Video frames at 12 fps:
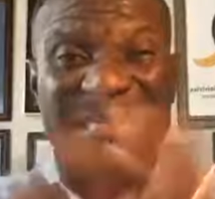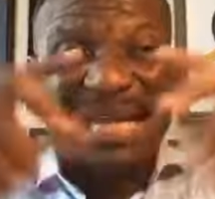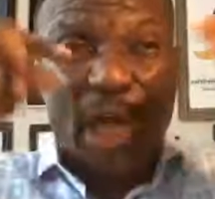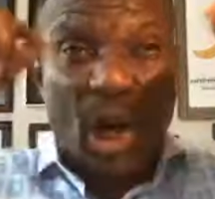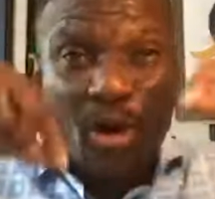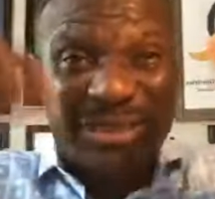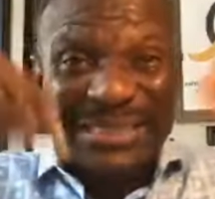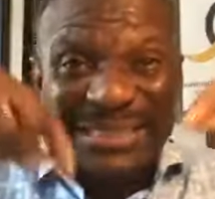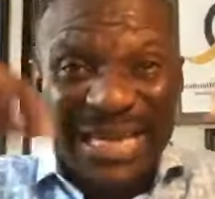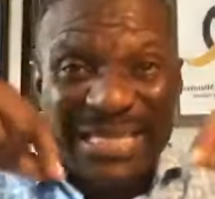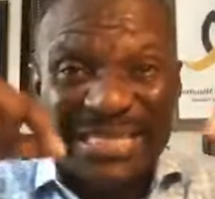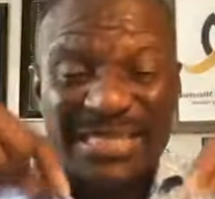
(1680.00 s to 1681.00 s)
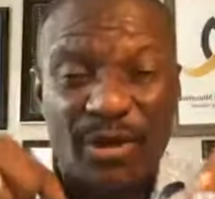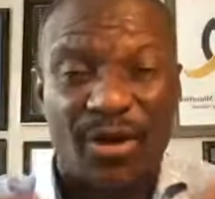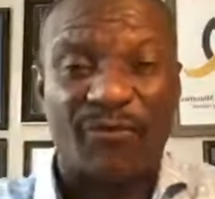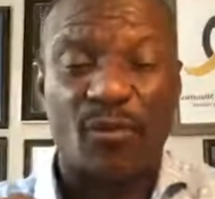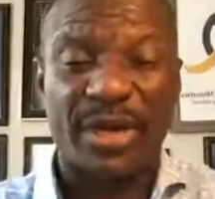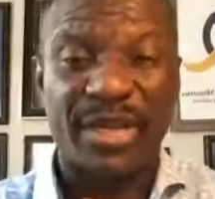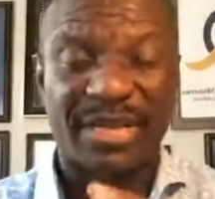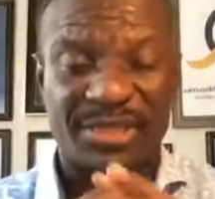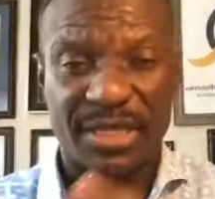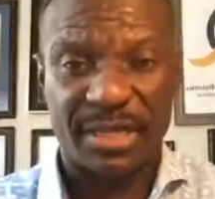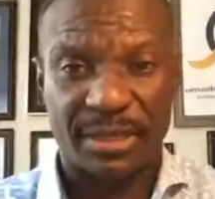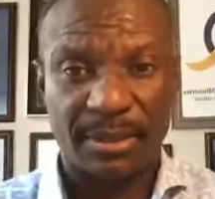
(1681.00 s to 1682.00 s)
the contents of what they are
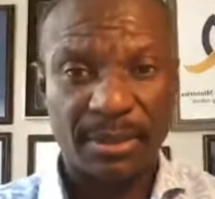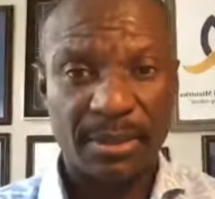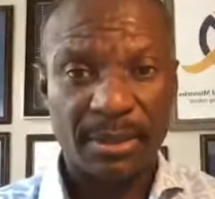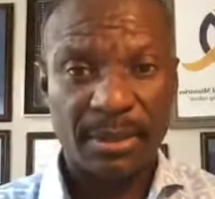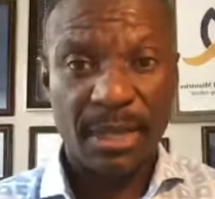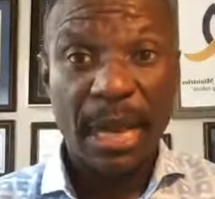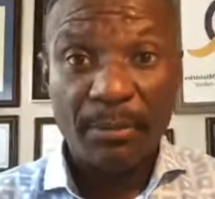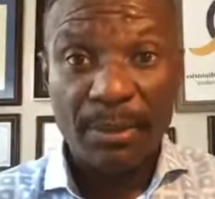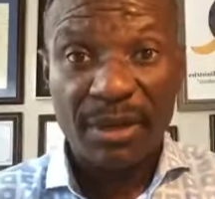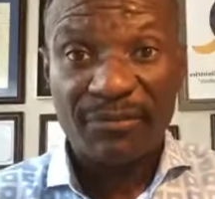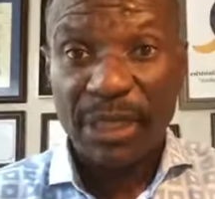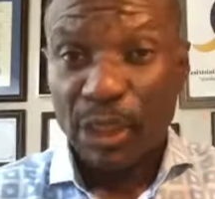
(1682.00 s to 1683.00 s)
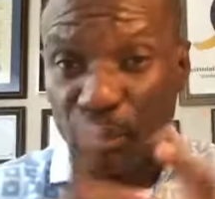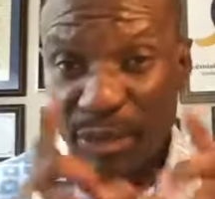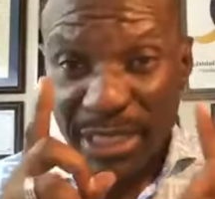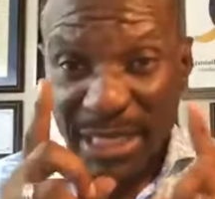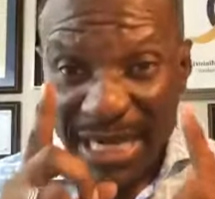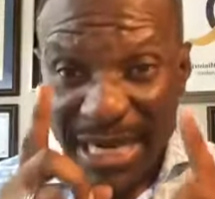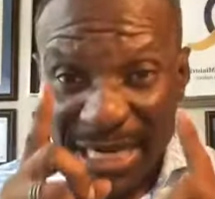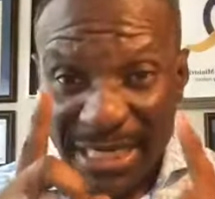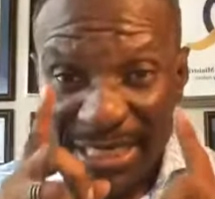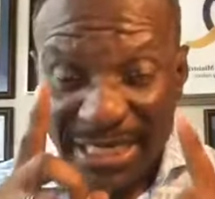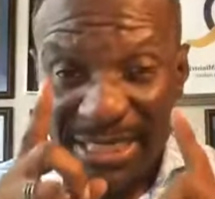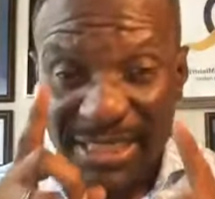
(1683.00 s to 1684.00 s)
saying. And beloved, you need
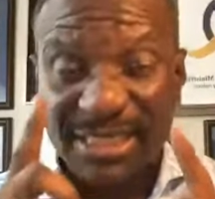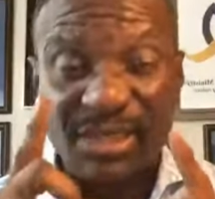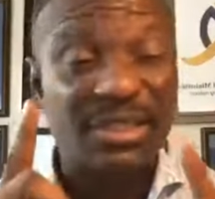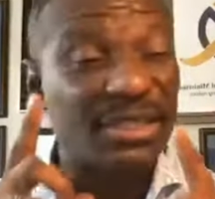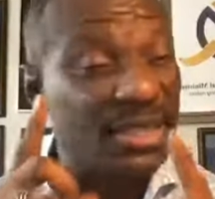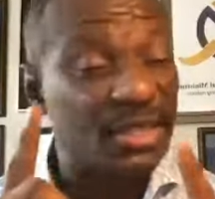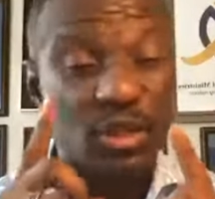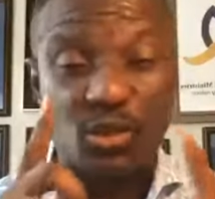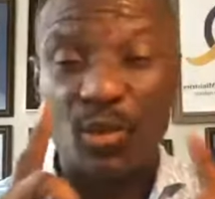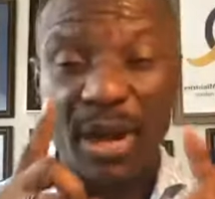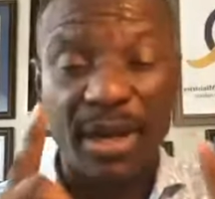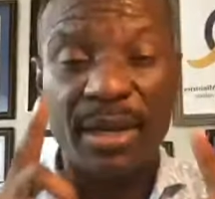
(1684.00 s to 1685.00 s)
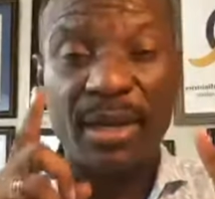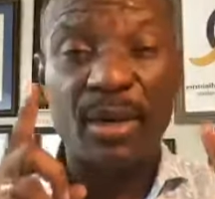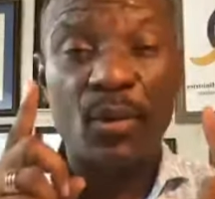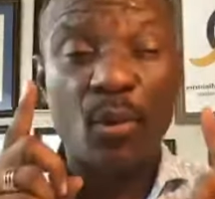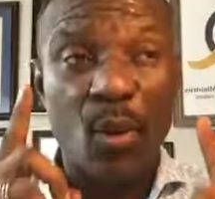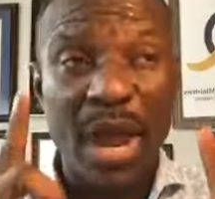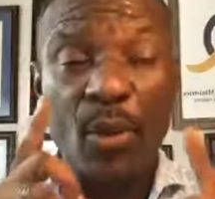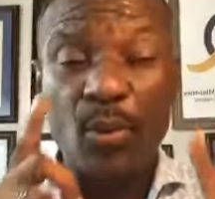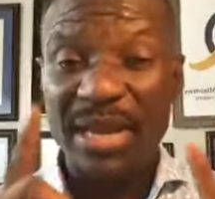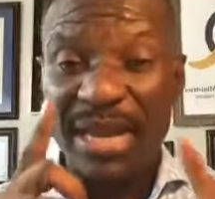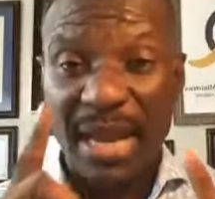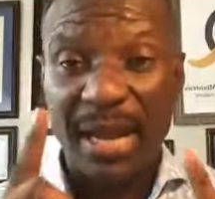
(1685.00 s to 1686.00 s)
this is where
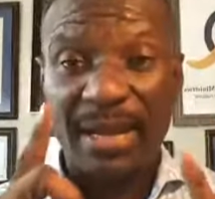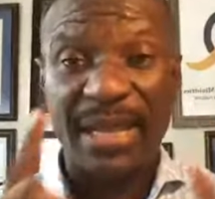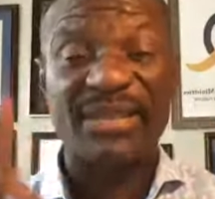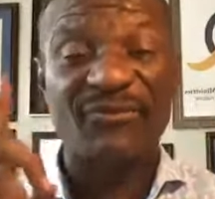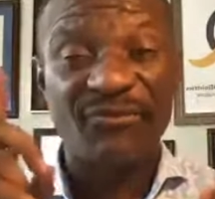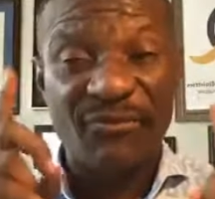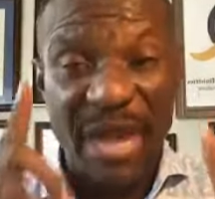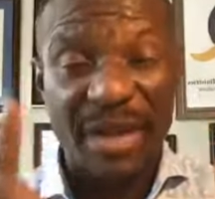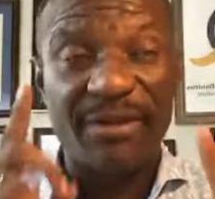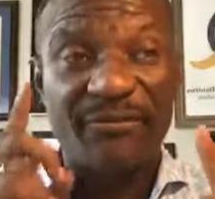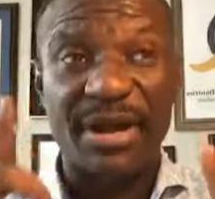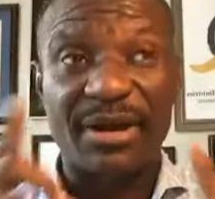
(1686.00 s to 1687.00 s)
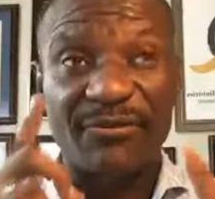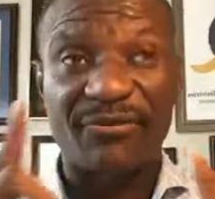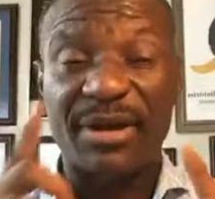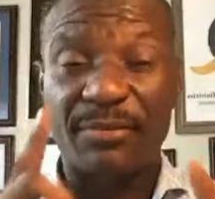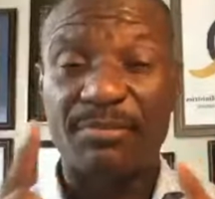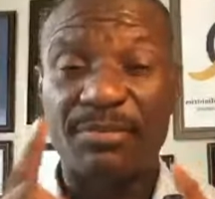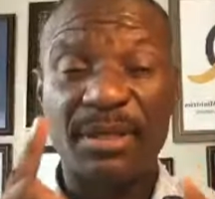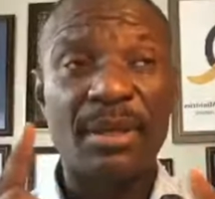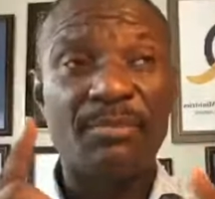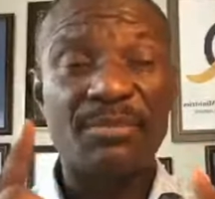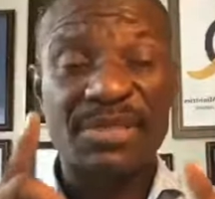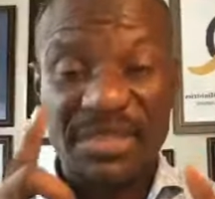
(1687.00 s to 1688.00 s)
we are. It's very, very, very
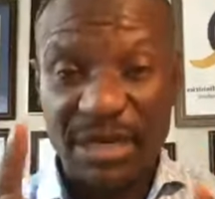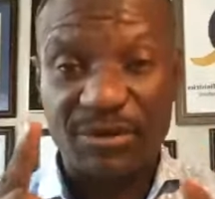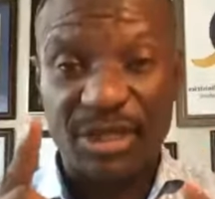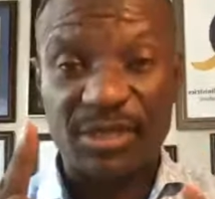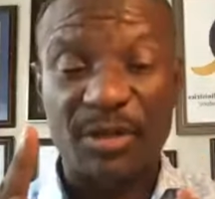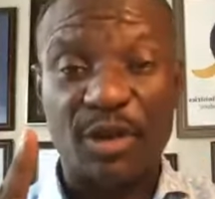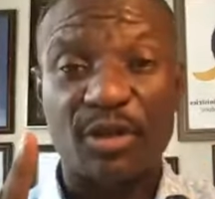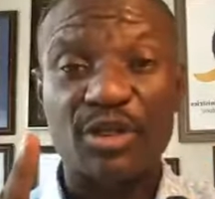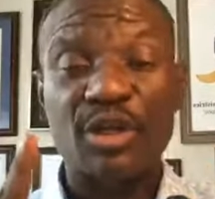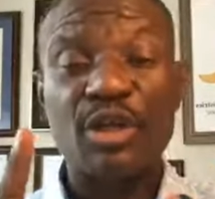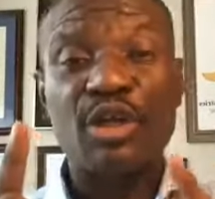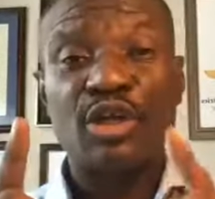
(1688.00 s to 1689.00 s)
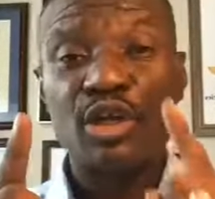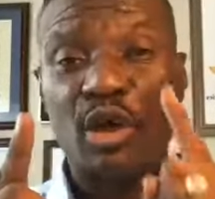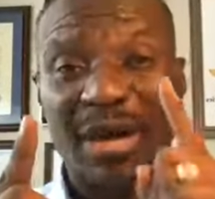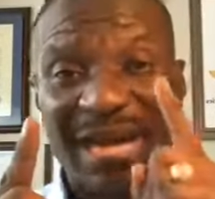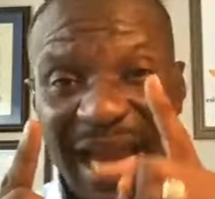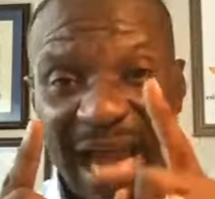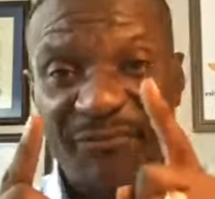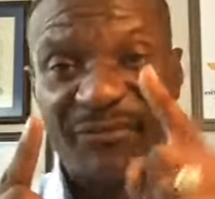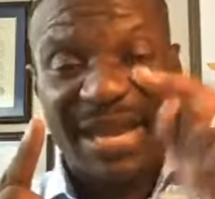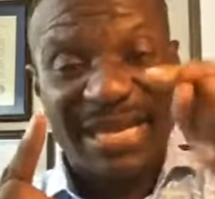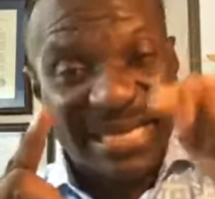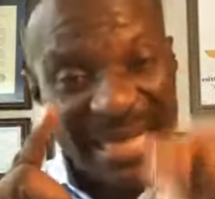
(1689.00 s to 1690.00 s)
serious, because your life
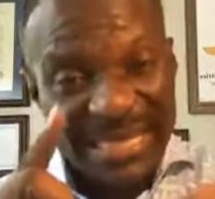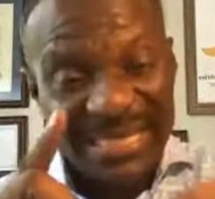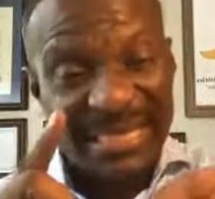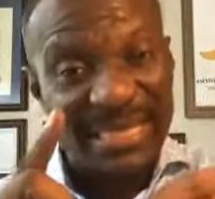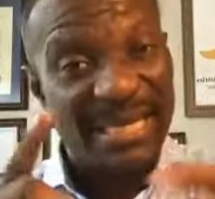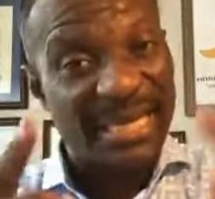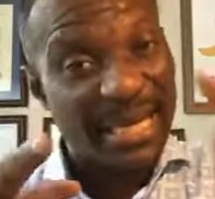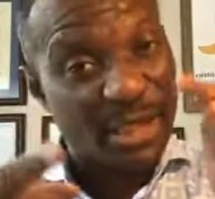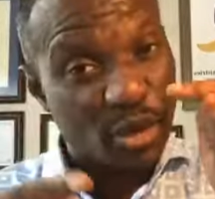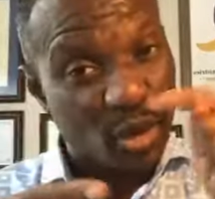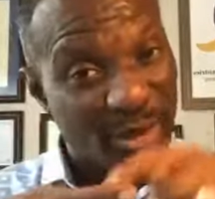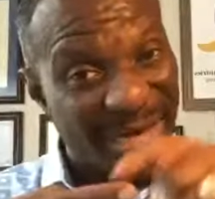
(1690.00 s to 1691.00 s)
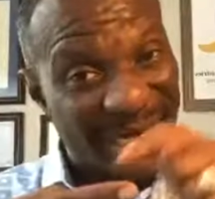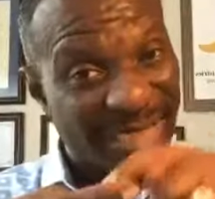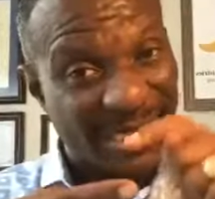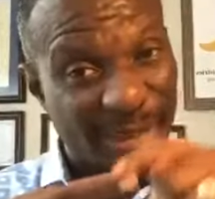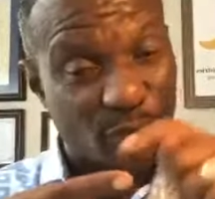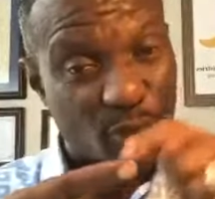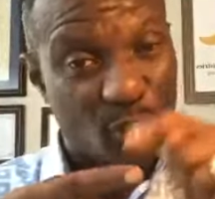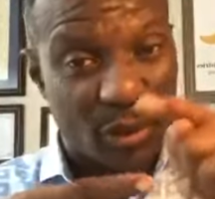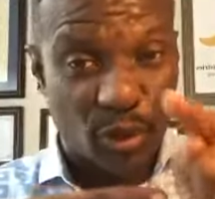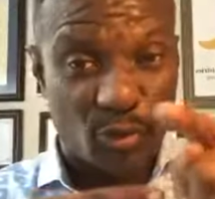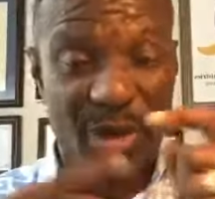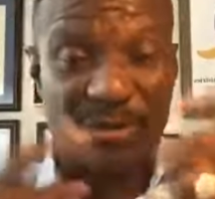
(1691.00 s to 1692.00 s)
and destiny is connected to
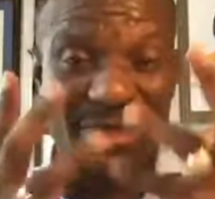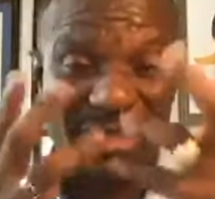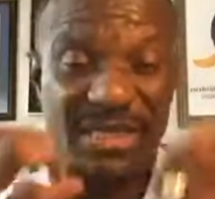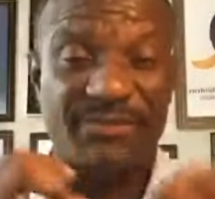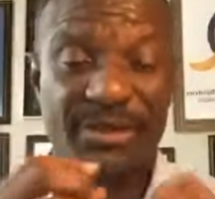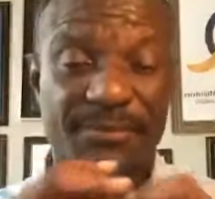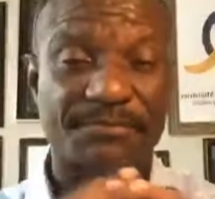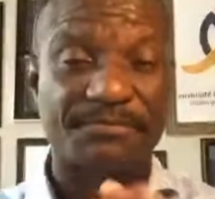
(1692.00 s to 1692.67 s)
what you are receiving.